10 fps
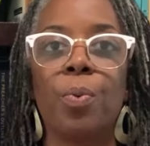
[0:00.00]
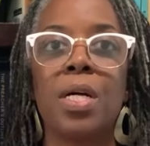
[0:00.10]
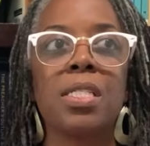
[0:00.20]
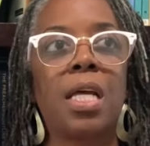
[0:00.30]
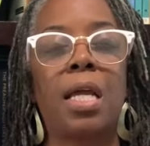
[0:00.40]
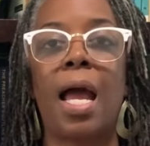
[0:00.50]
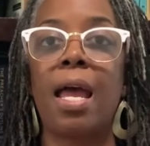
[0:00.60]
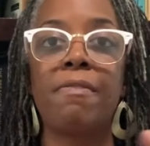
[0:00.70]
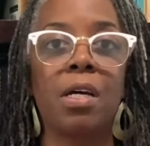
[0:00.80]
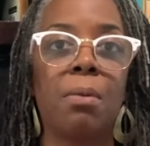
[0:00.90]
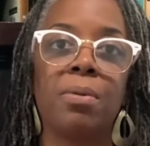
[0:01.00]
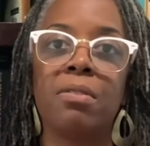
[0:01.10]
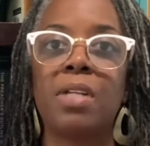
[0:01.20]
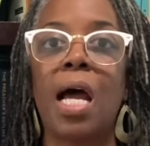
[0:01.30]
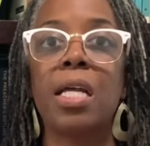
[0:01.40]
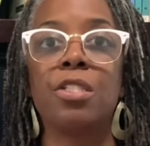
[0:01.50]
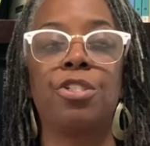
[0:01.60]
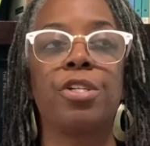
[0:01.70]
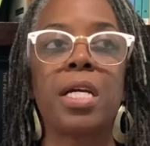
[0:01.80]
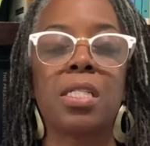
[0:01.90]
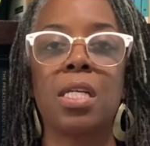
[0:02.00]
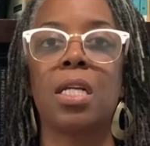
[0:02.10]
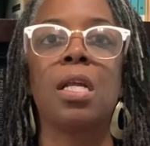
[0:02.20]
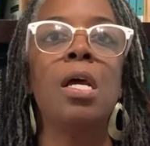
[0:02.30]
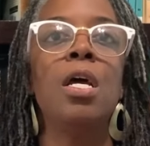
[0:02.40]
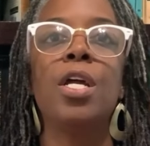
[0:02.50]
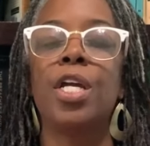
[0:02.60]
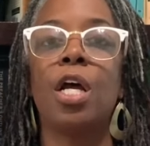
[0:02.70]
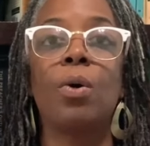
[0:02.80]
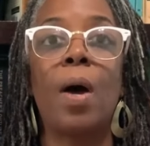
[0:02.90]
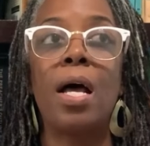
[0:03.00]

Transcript: ones. Like I have a couple of nines tricks, and you know,